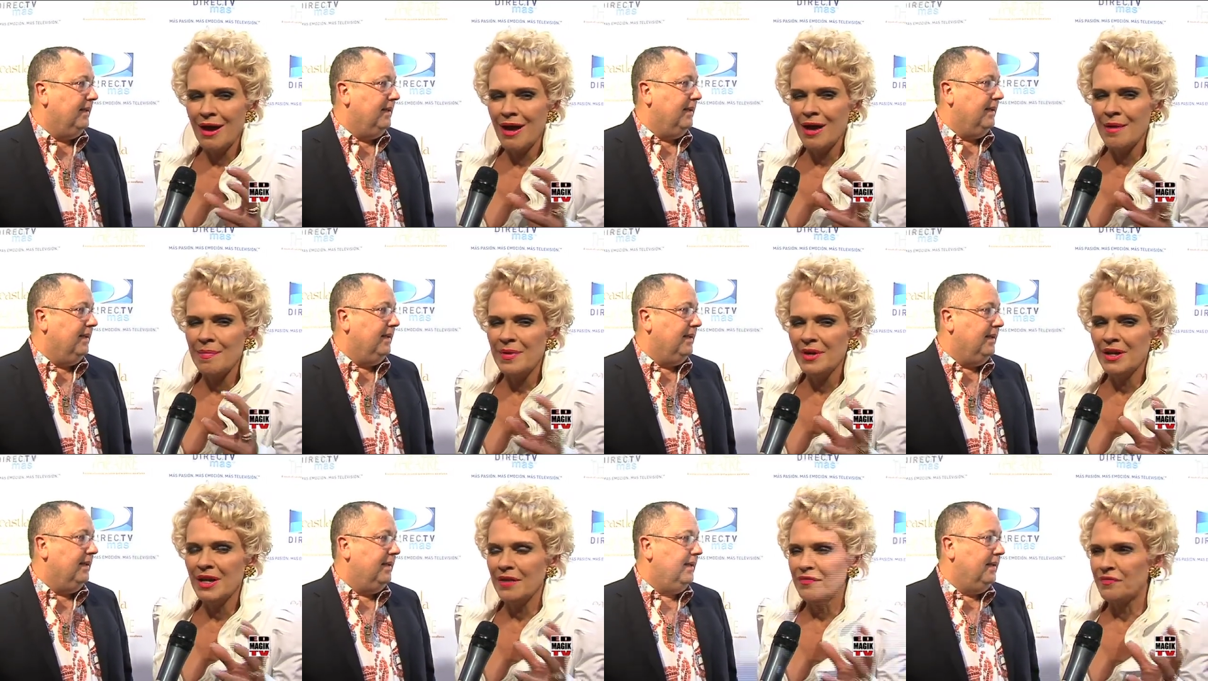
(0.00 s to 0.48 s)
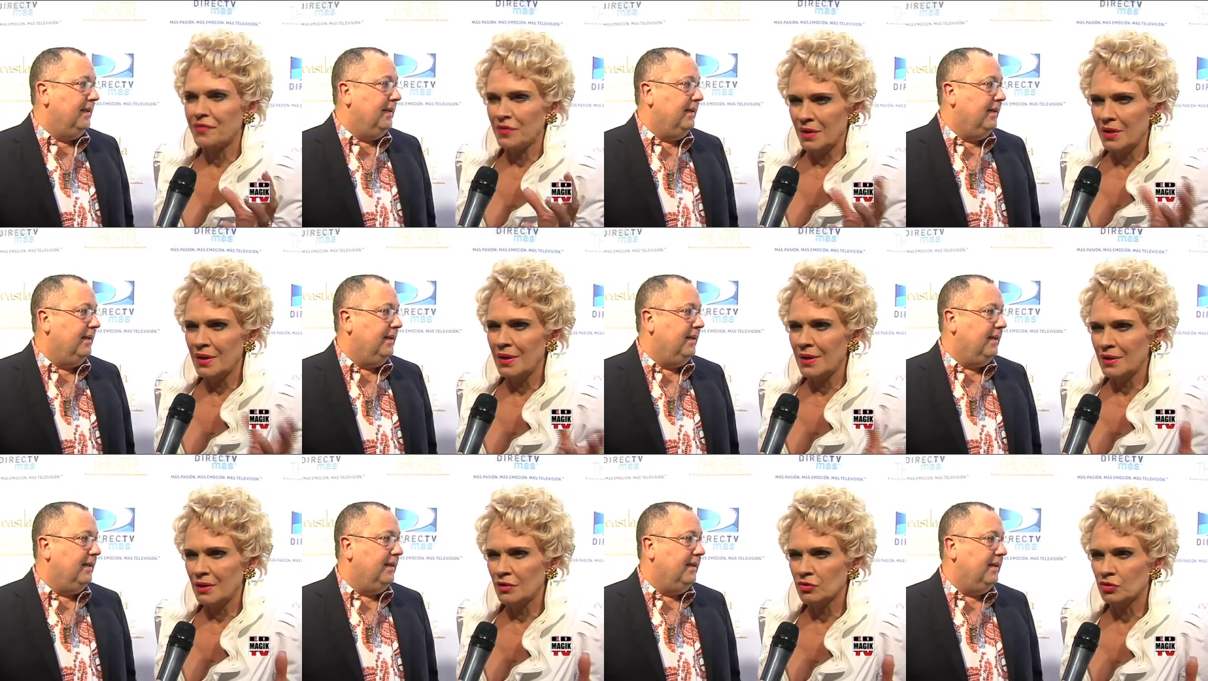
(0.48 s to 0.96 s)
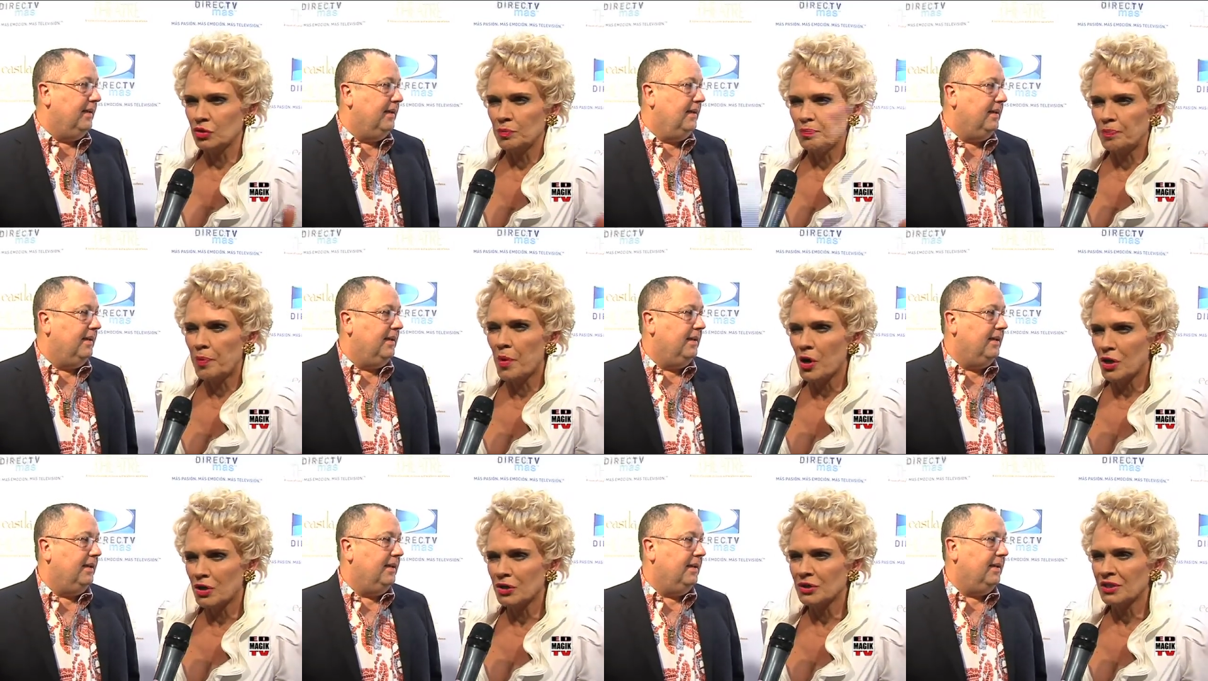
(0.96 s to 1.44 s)
Speaker 1: a big
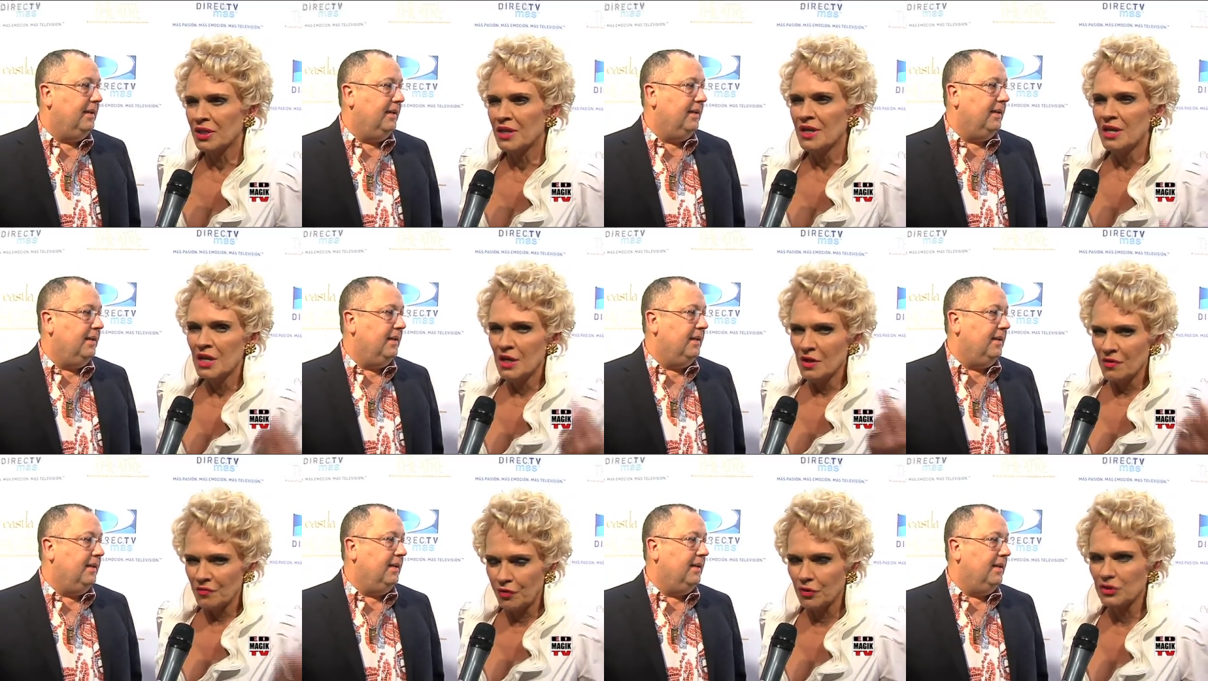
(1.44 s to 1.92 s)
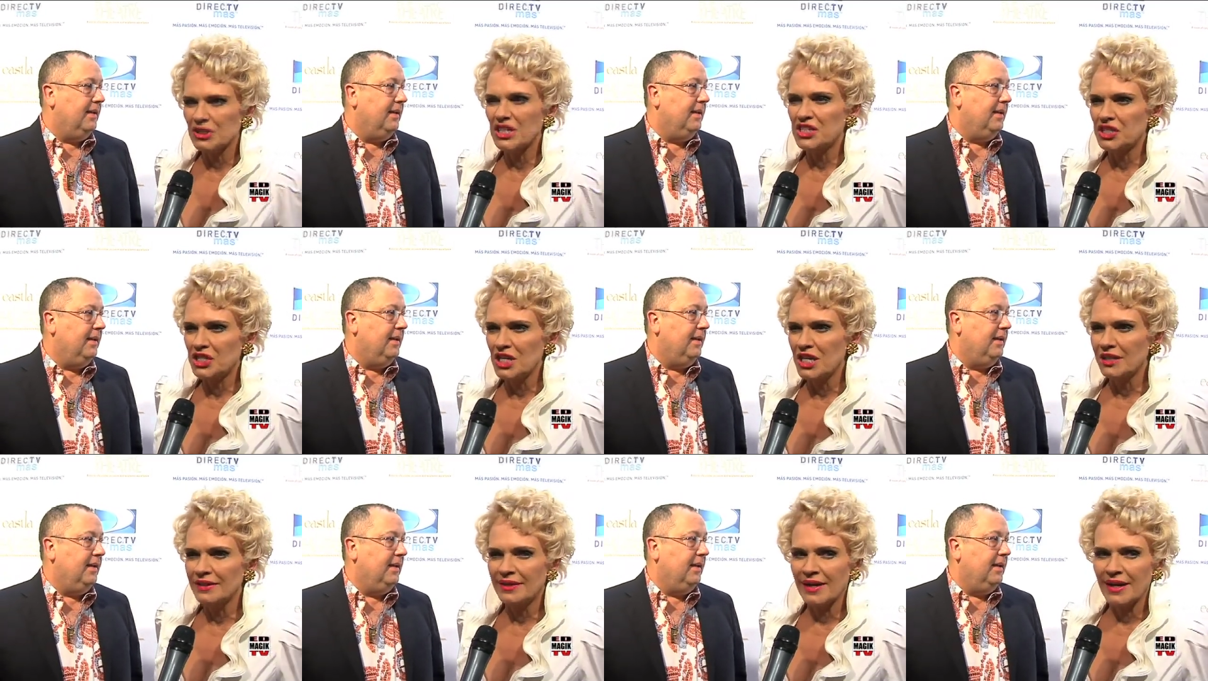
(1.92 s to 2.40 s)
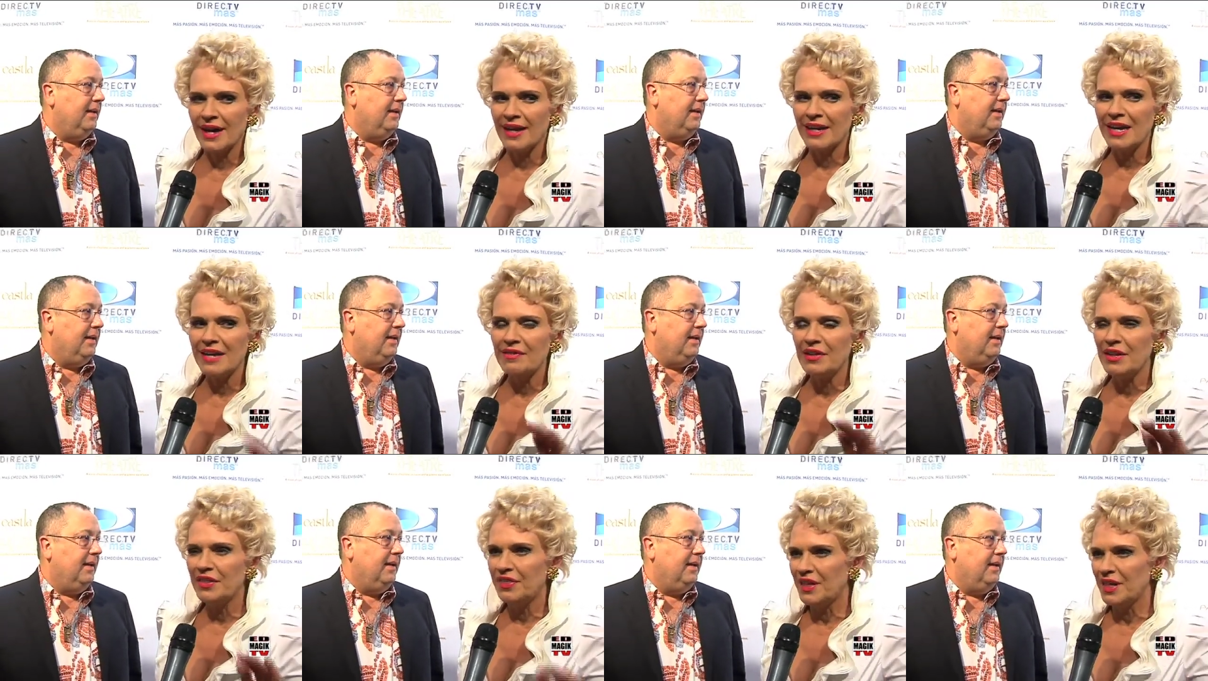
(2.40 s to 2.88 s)
support for the children and
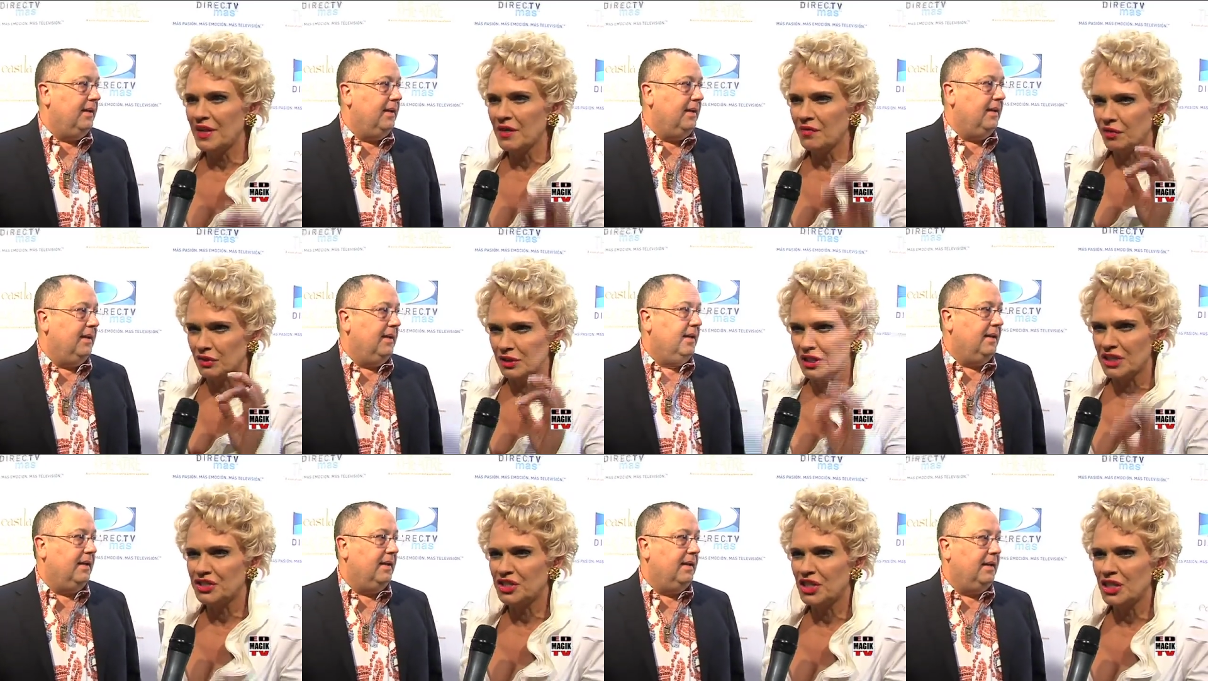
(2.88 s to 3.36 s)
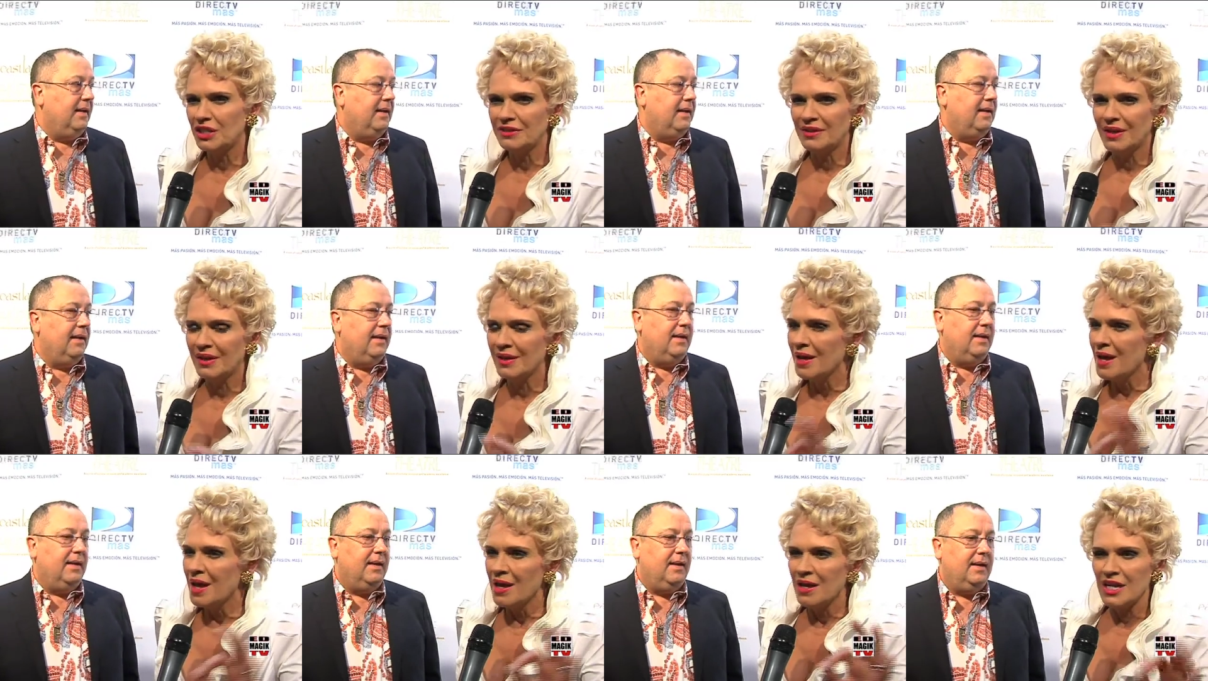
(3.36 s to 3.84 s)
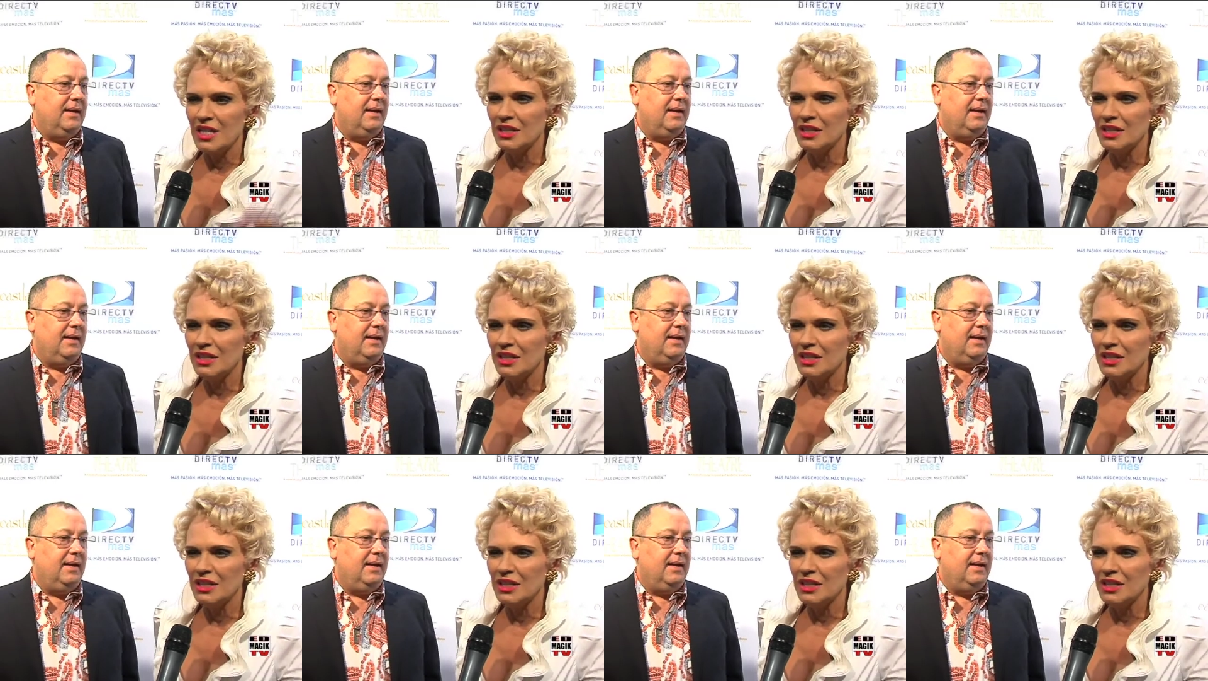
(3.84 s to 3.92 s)
everything for the children